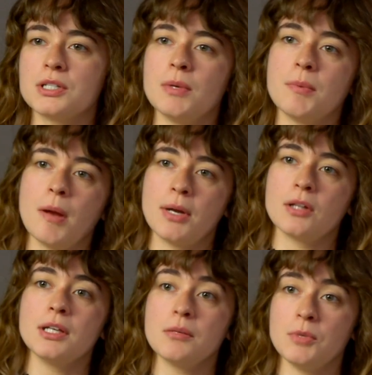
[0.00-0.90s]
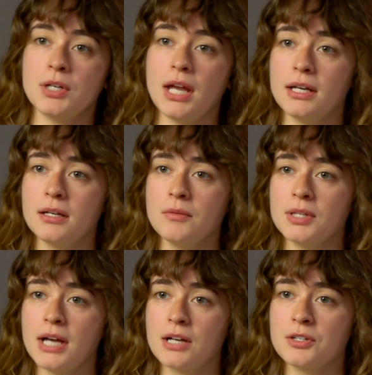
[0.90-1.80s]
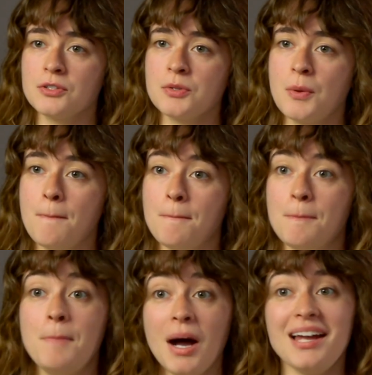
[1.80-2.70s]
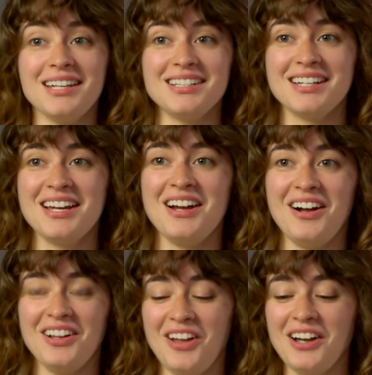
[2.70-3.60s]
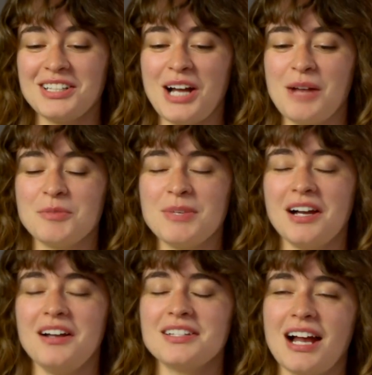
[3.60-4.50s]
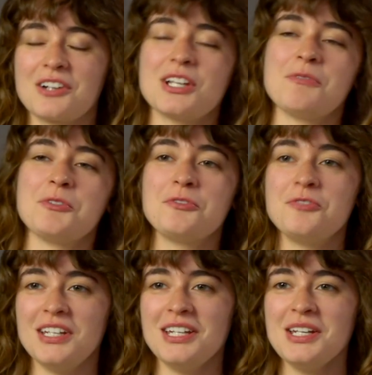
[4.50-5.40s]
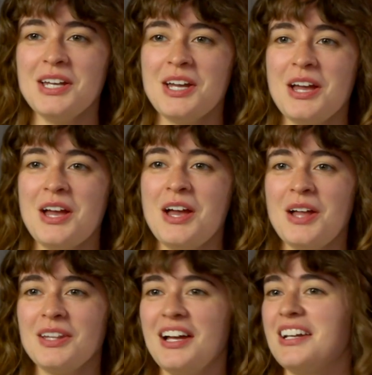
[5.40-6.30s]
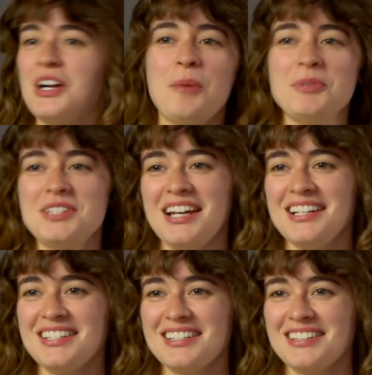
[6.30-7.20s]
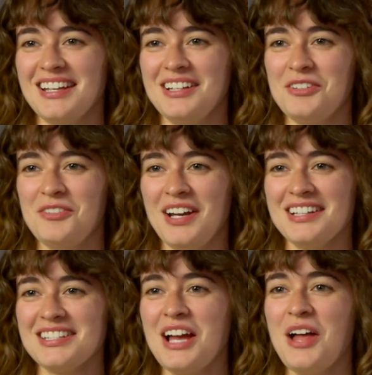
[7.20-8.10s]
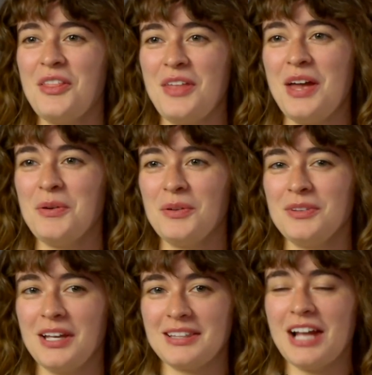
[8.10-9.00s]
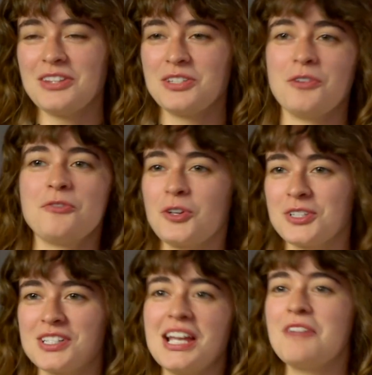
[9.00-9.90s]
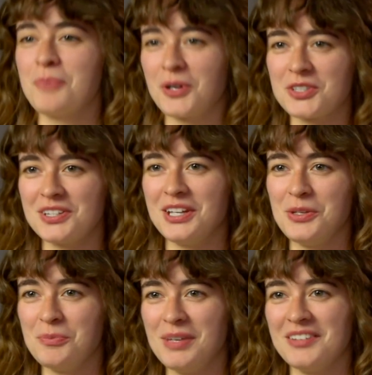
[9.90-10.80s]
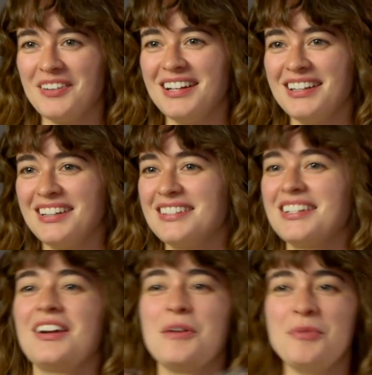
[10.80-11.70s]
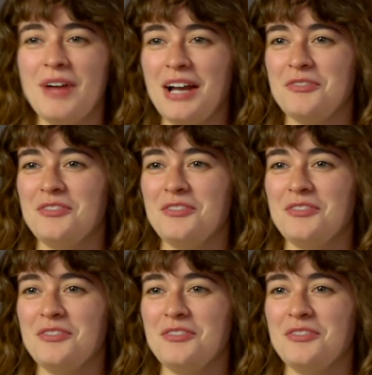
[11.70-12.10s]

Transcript: to be primarily communicating with the actors. But a lot of times, because actors have a fitting like a couple days in advance, they like that's the first safe person that you meet, right? Like it's like, hey, we've had a